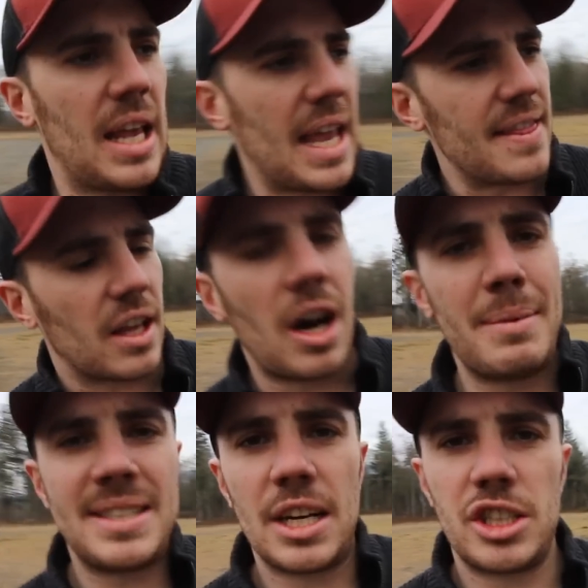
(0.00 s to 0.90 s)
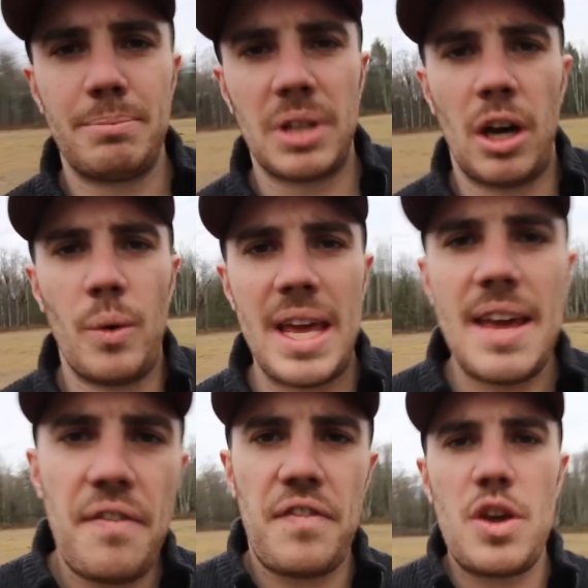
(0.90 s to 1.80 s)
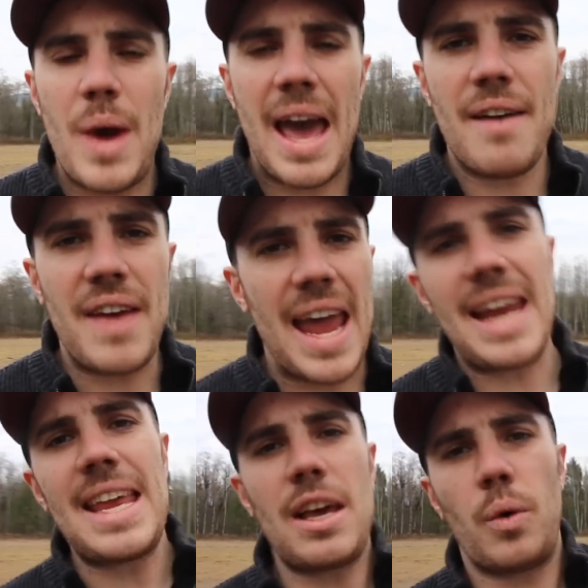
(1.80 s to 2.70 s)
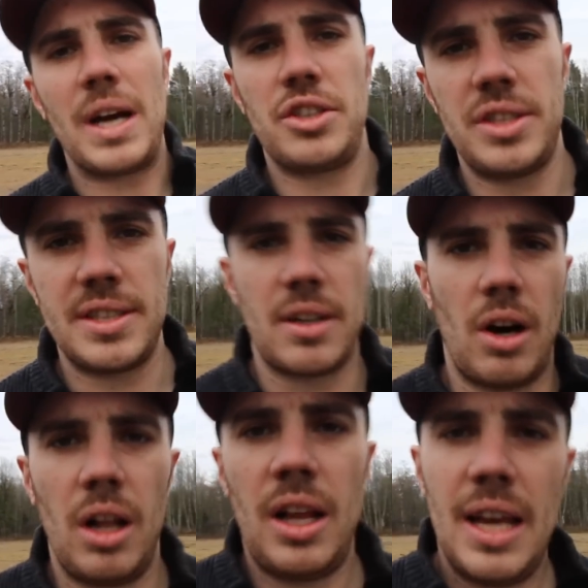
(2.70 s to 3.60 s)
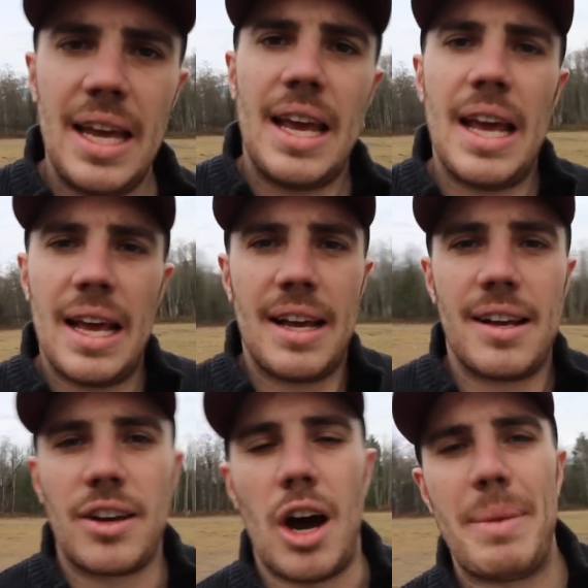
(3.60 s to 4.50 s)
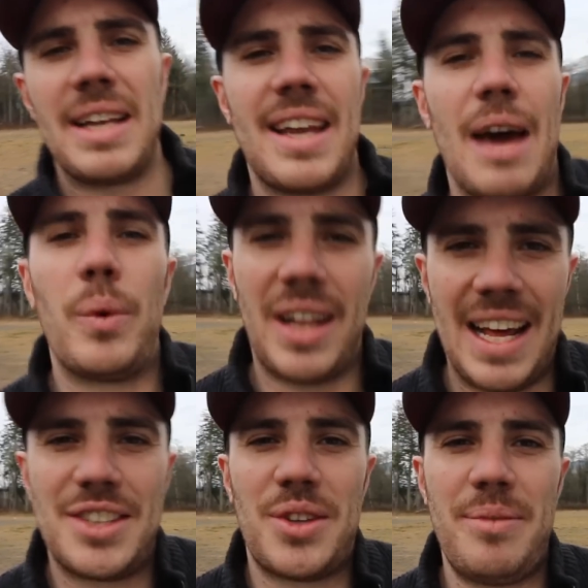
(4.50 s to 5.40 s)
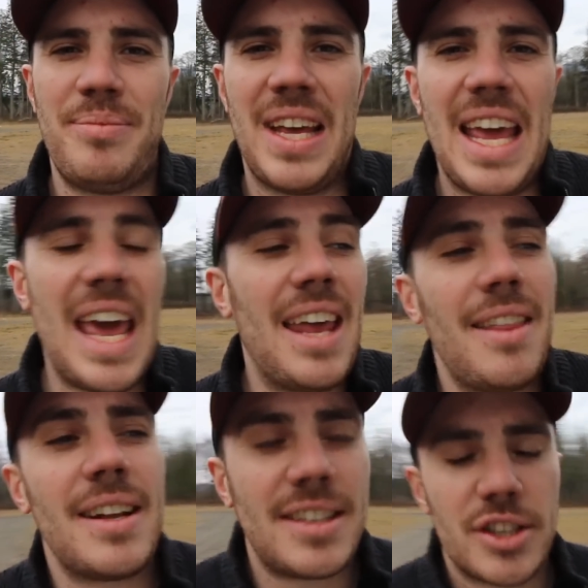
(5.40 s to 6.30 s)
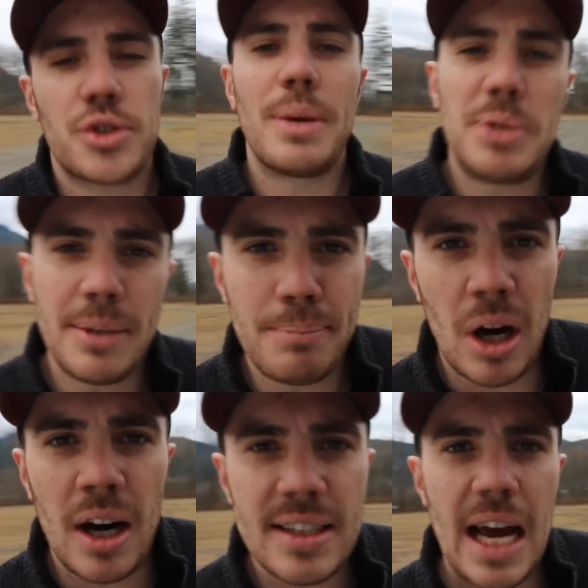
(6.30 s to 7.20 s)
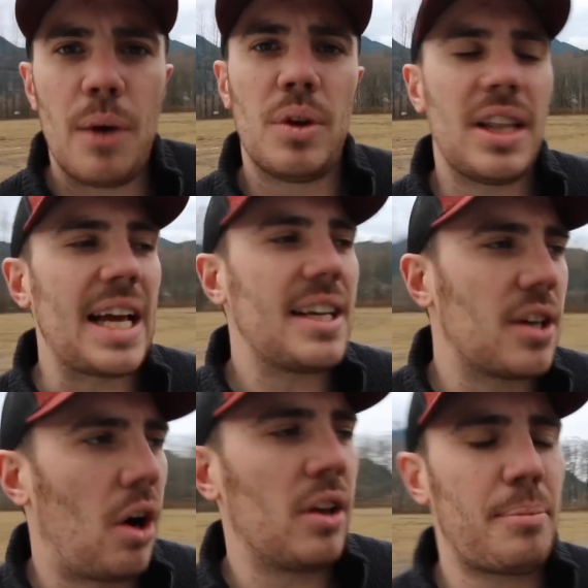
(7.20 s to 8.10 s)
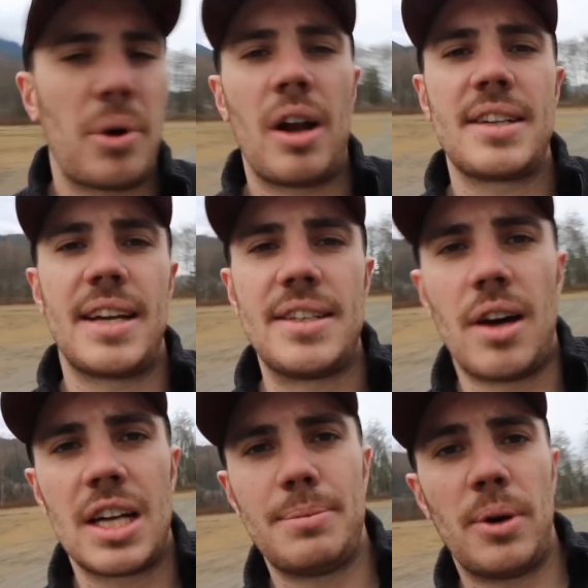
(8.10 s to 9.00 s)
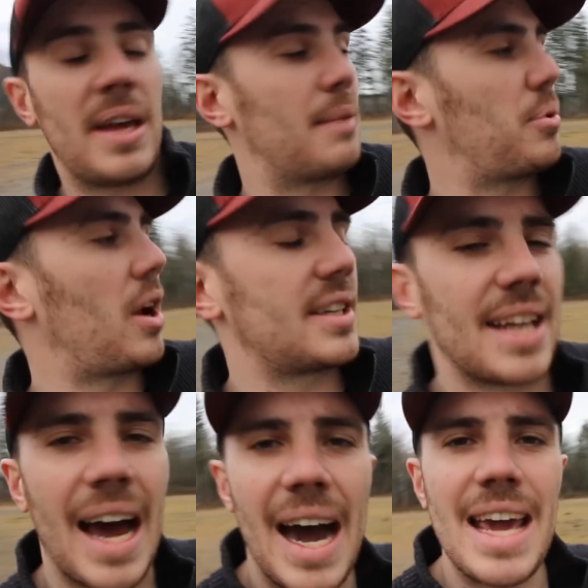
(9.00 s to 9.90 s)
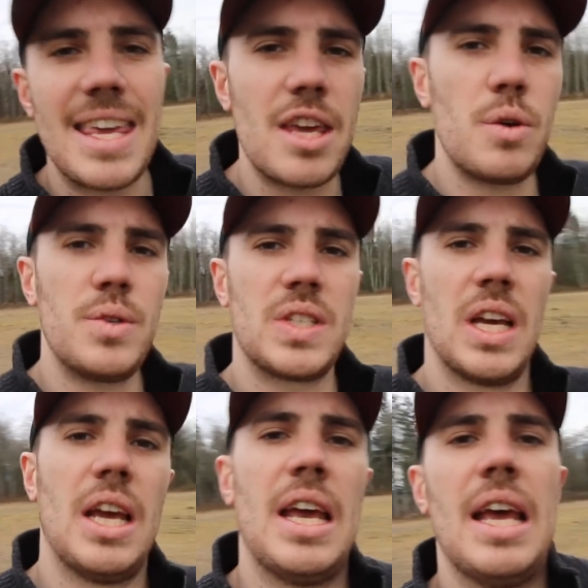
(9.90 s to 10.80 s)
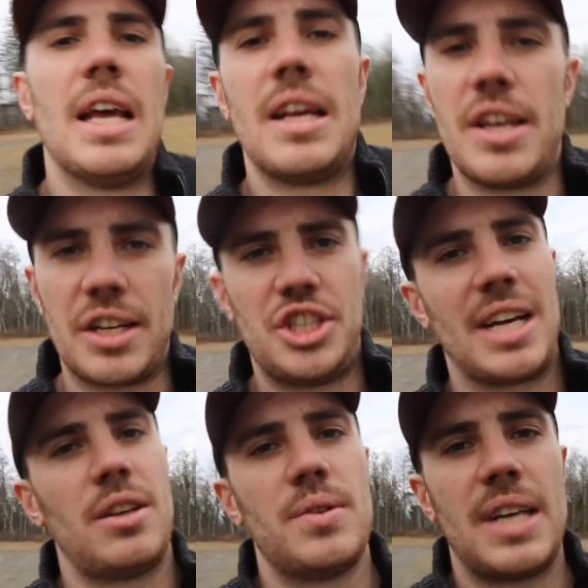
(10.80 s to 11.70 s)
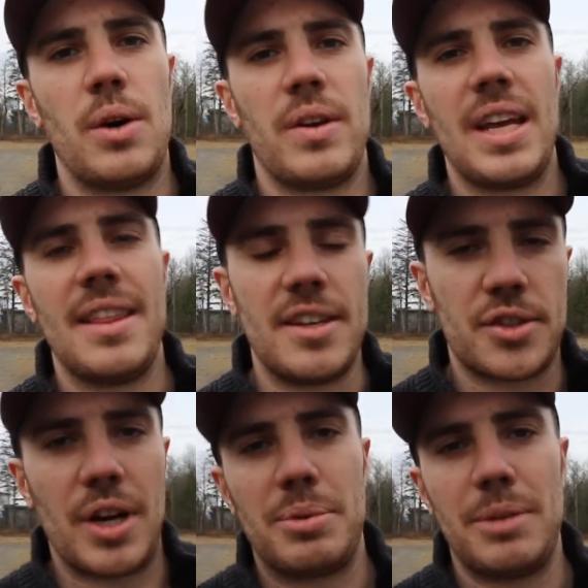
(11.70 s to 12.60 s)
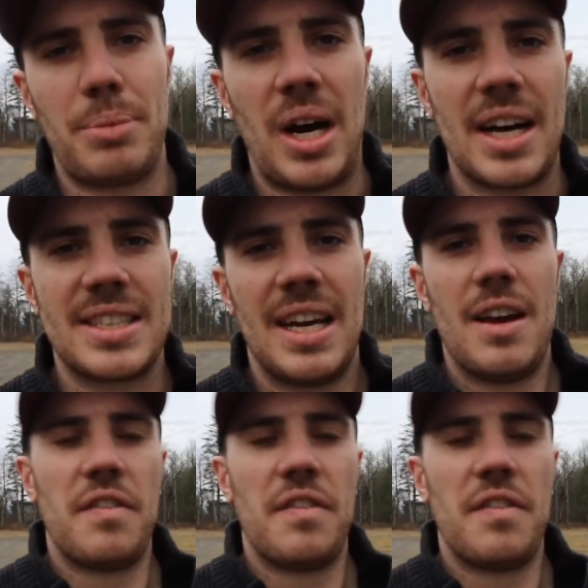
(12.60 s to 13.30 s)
In the comment section below, if you have any questions at all, comment and I will answer them. And in the description box, I will link to all the products that I talked about and the products that I use. You can check those out in the description box.